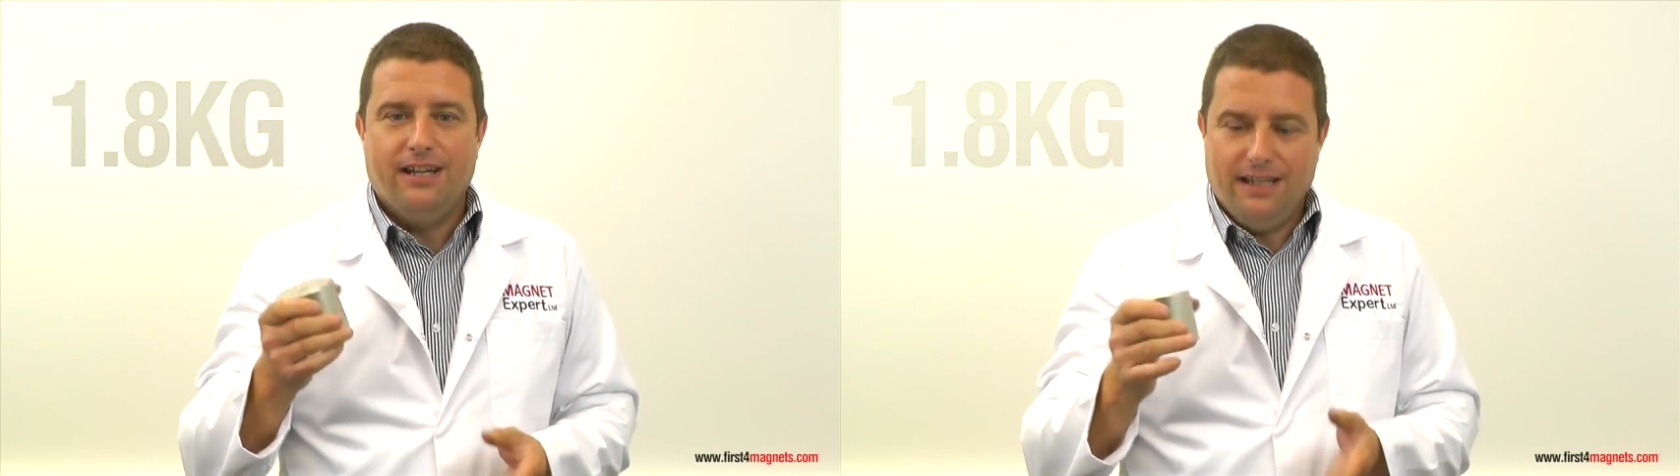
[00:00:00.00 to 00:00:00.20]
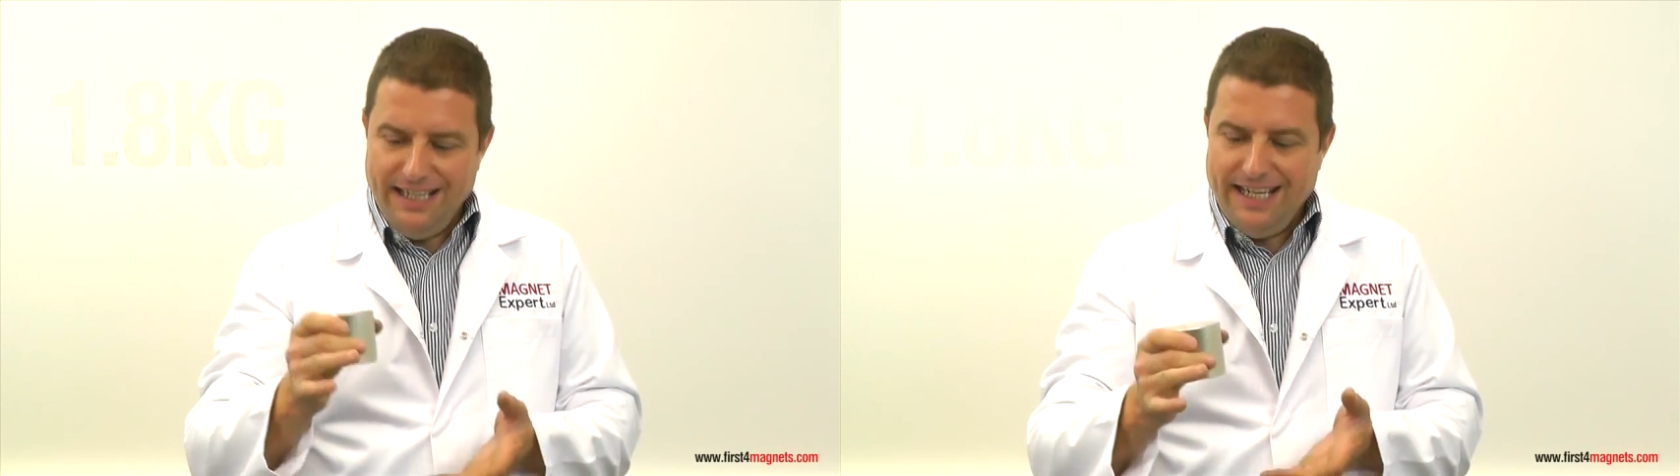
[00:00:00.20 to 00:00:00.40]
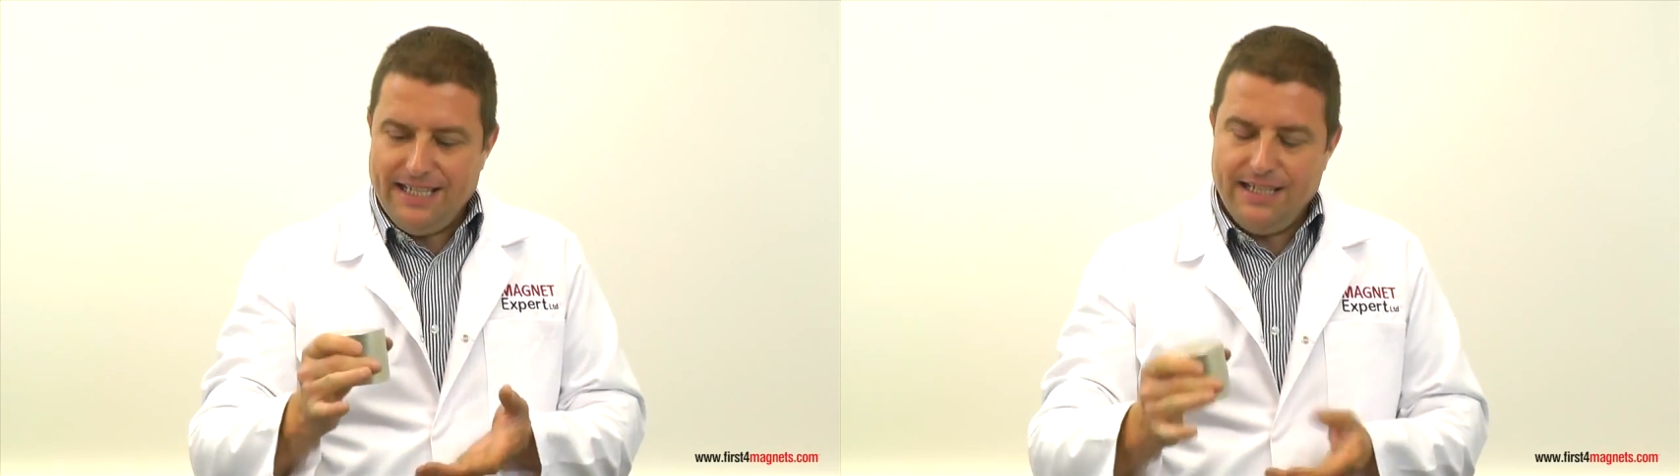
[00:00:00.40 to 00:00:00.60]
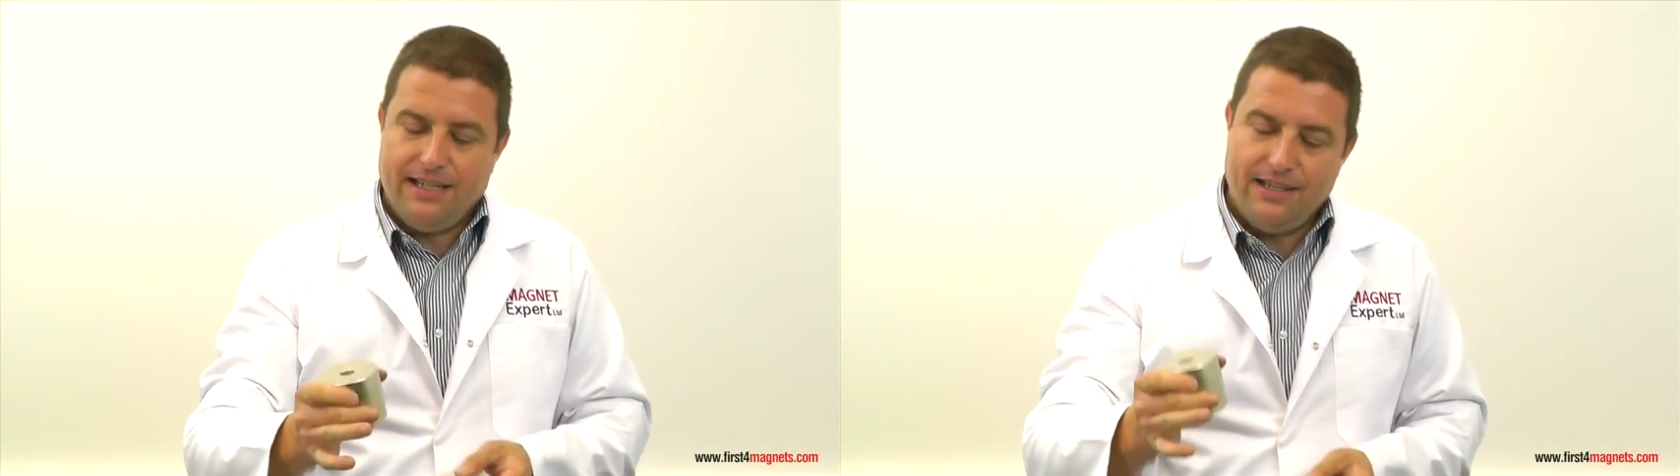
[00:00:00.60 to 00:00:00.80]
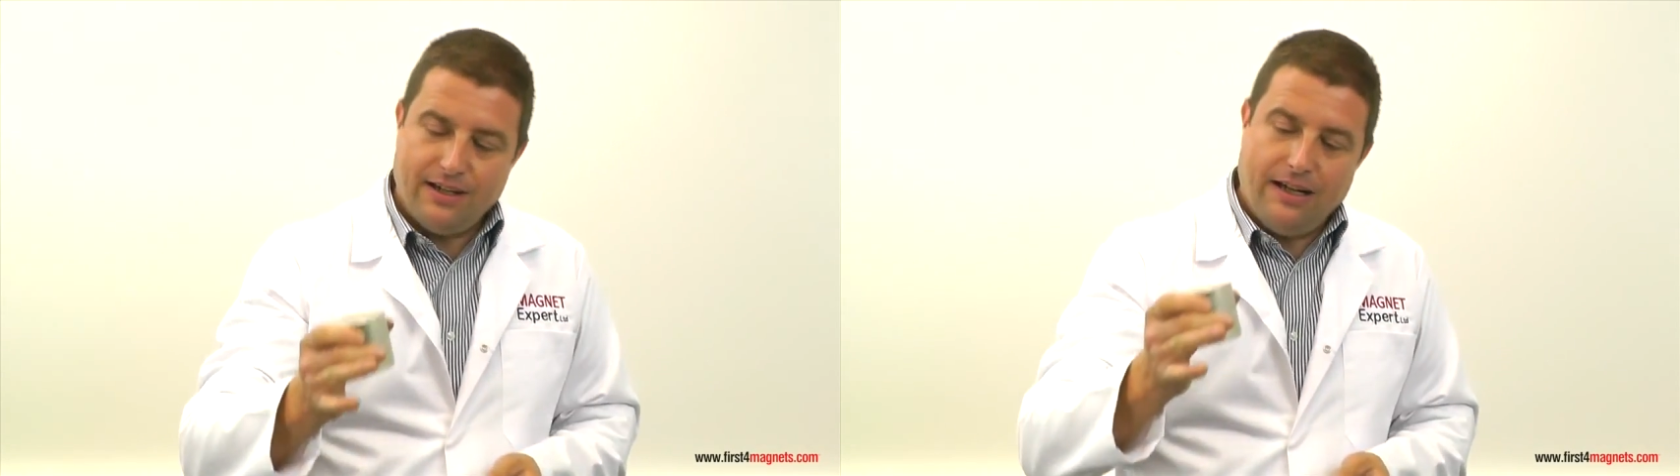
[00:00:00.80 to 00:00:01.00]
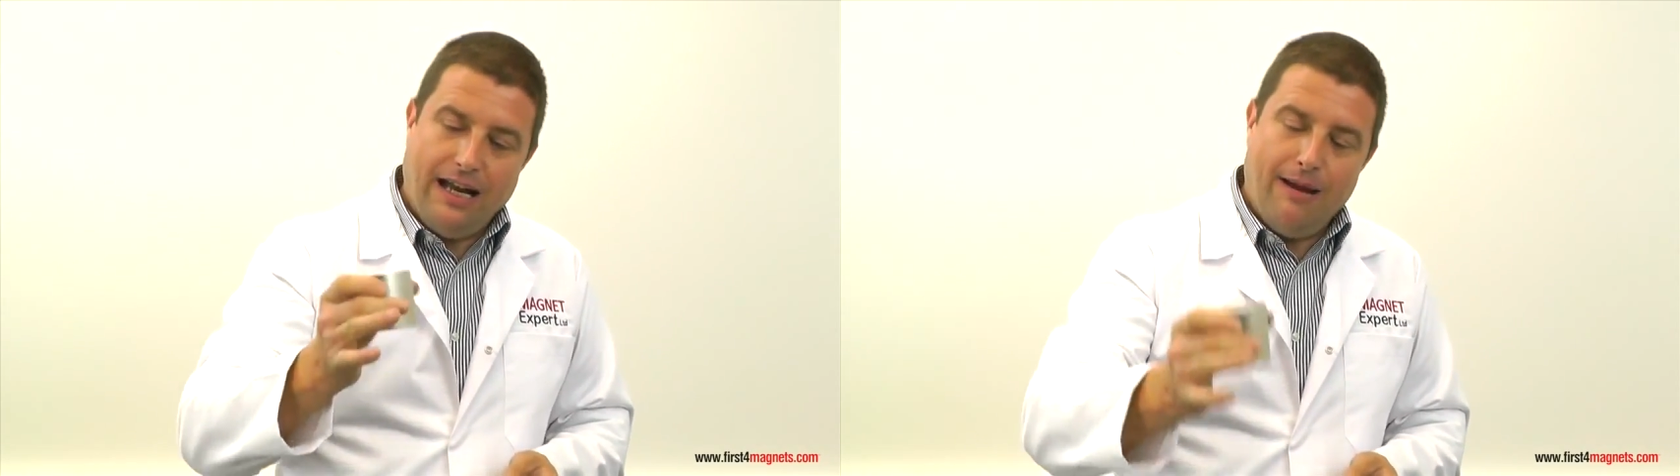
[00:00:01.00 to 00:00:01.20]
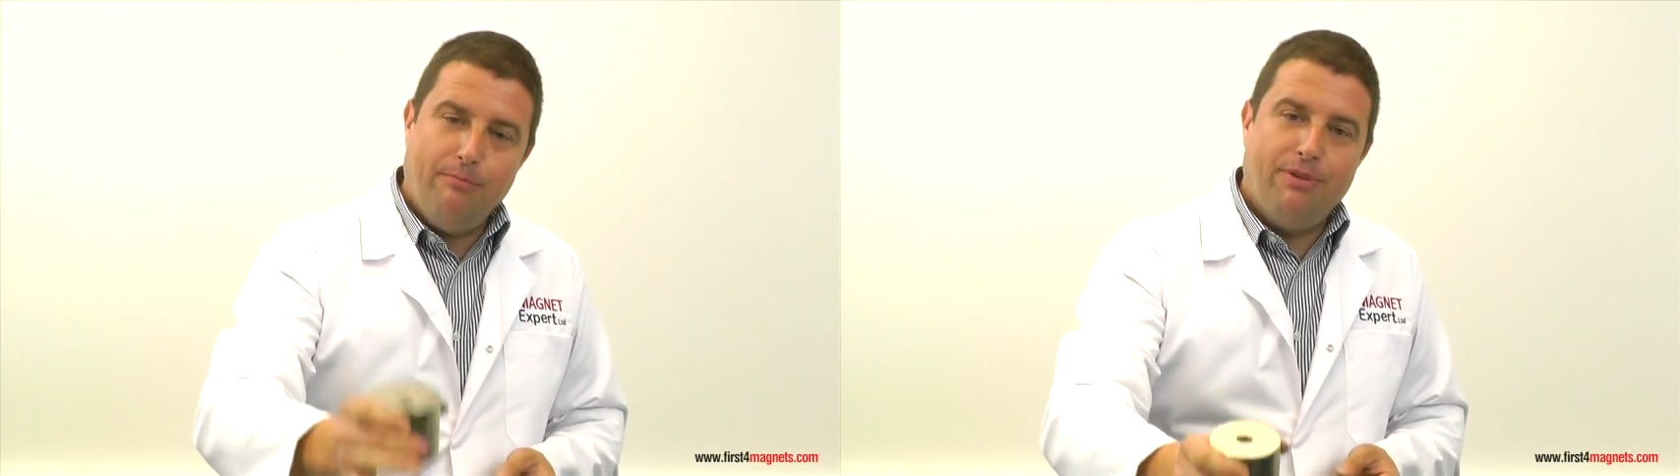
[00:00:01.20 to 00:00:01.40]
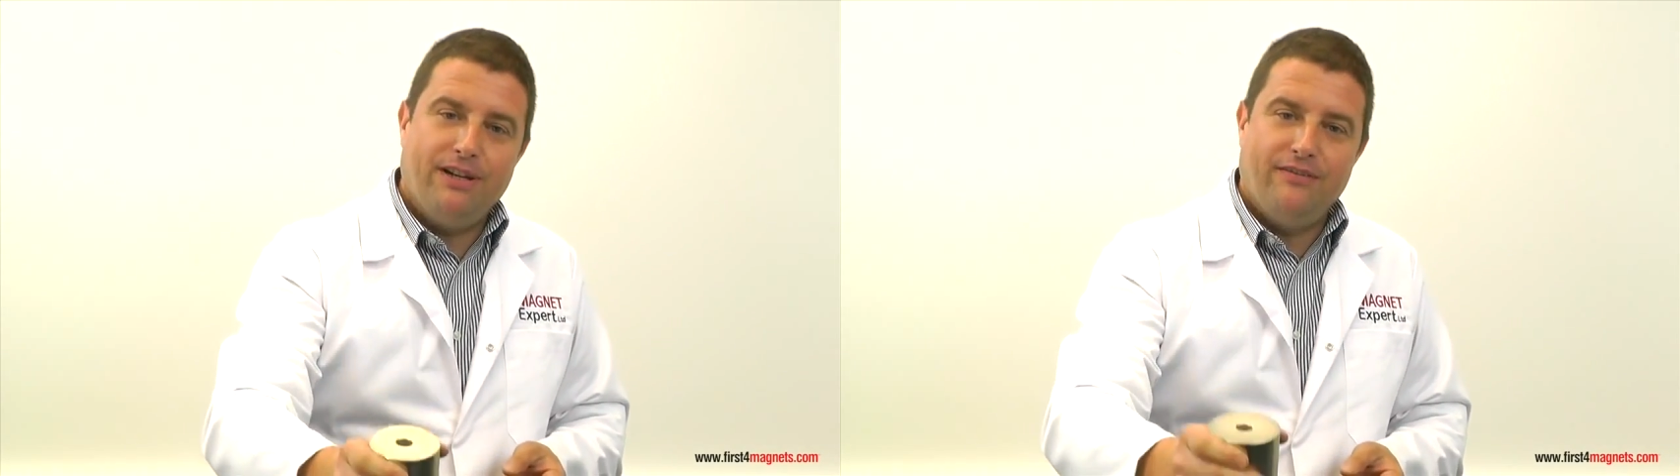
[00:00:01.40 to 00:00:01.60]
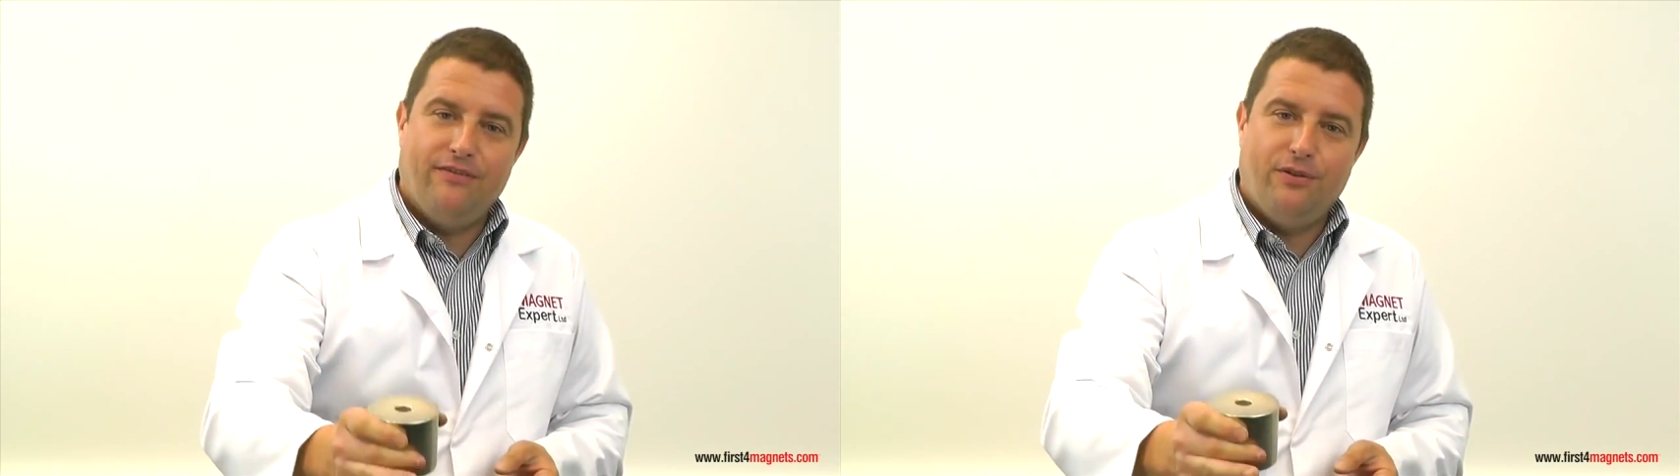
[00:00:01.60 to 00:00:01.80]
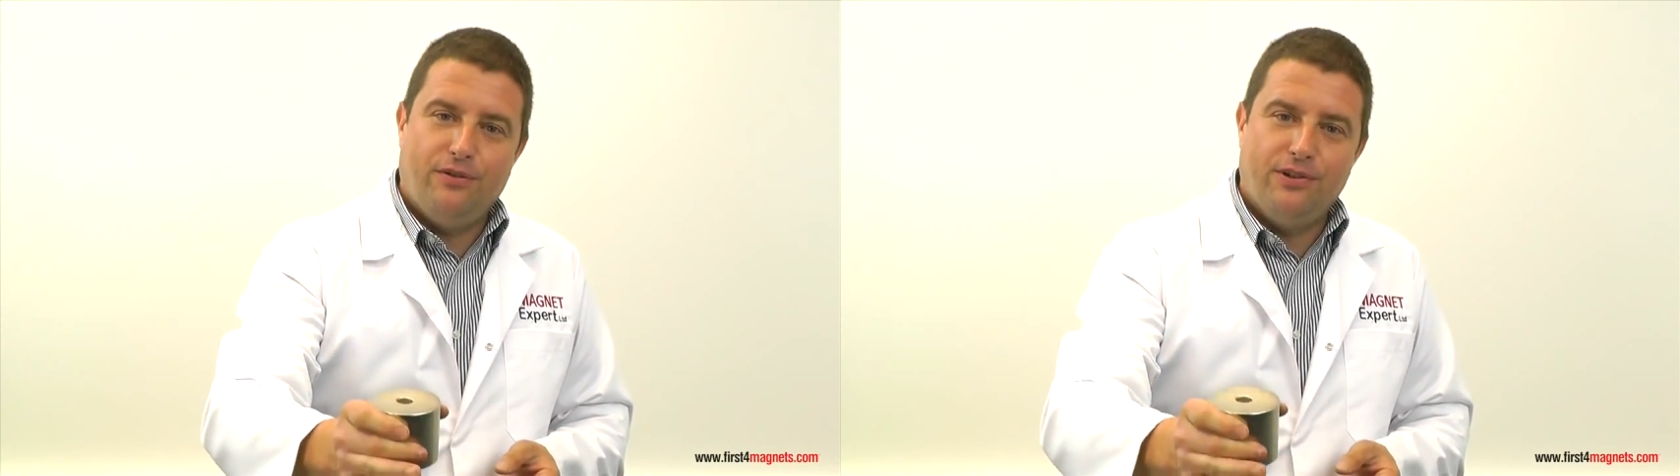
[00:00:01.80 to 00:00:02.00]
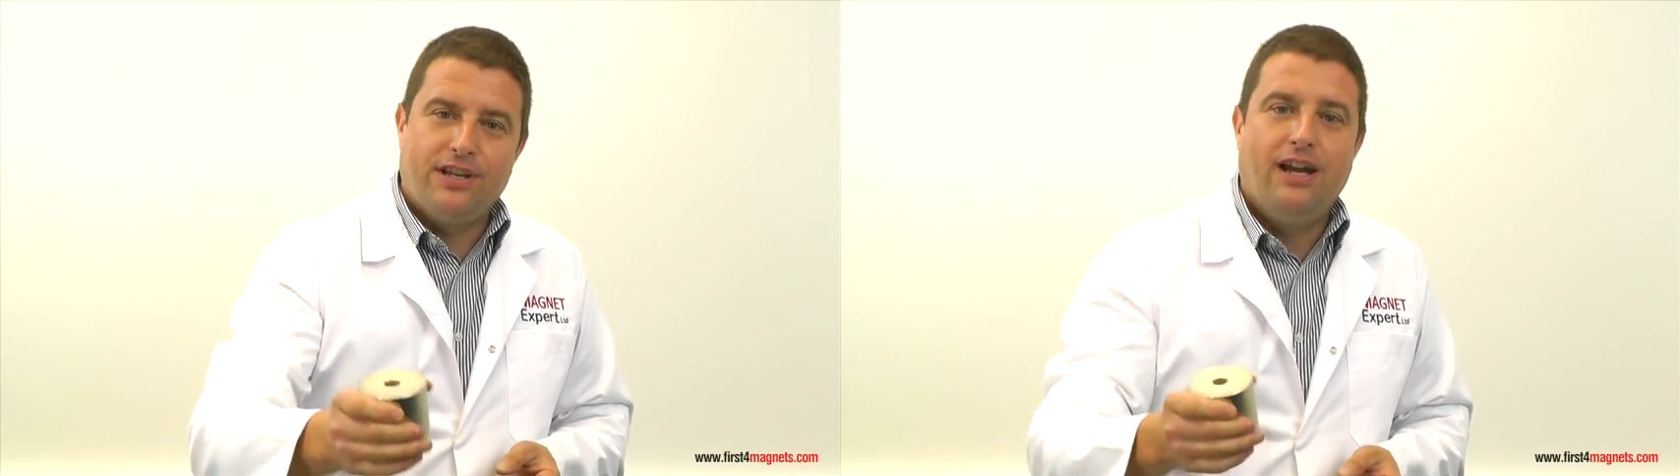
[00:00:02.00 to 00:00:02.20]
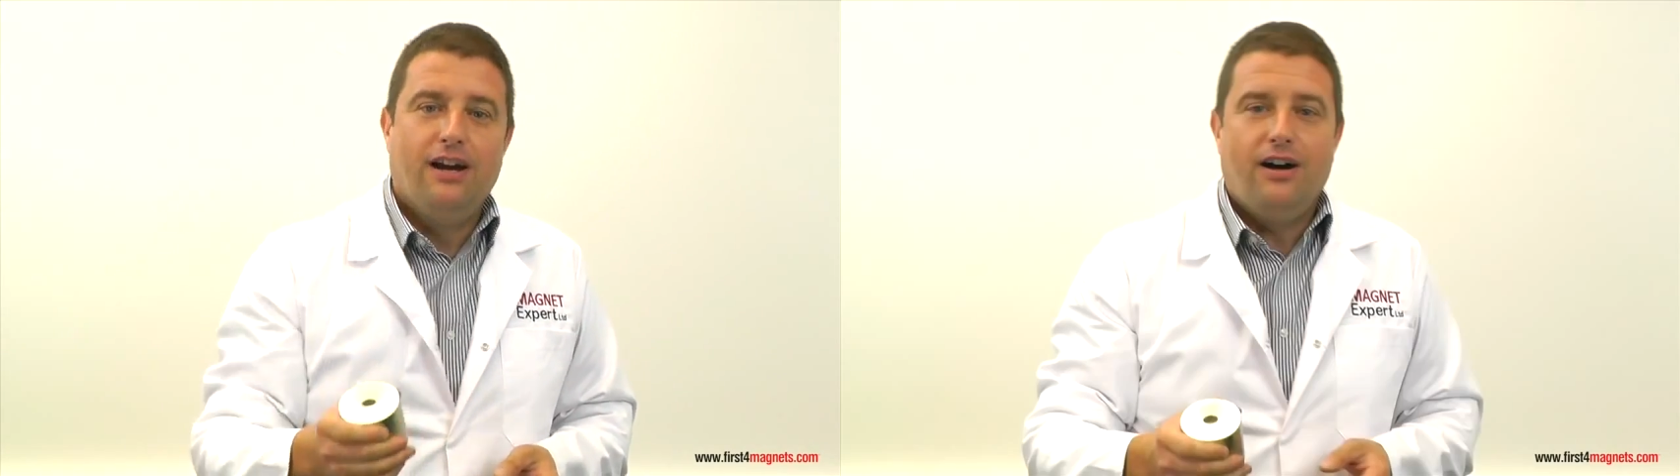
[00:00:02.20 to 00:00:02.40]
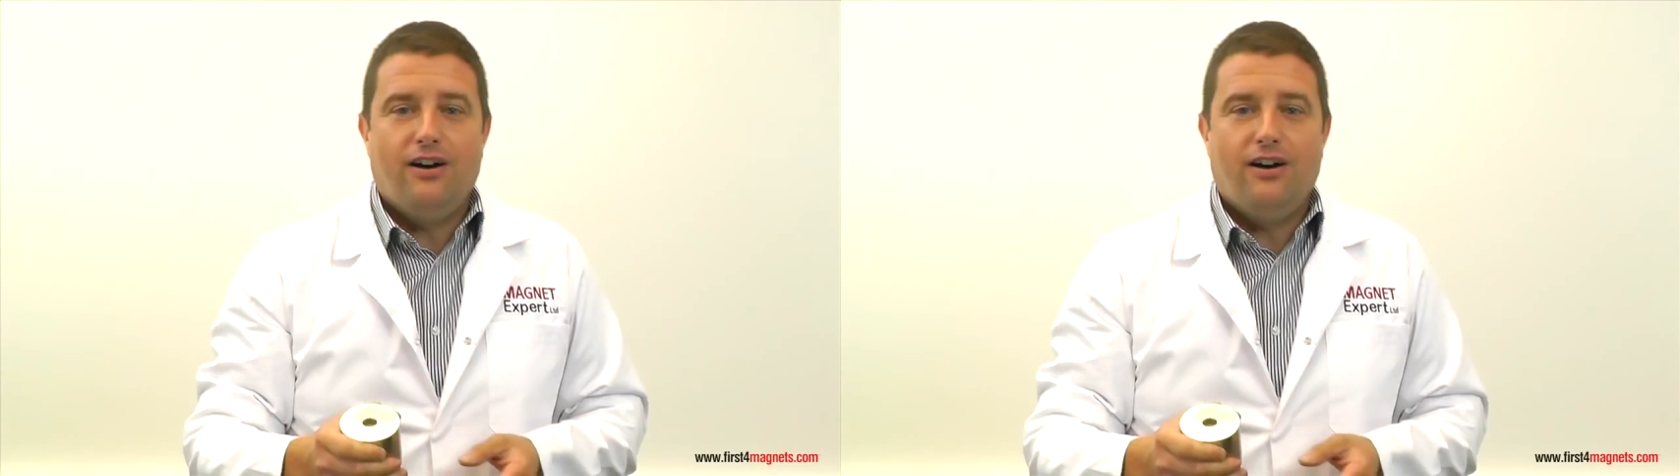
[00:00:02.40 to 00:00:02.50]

and yet it has a clamping force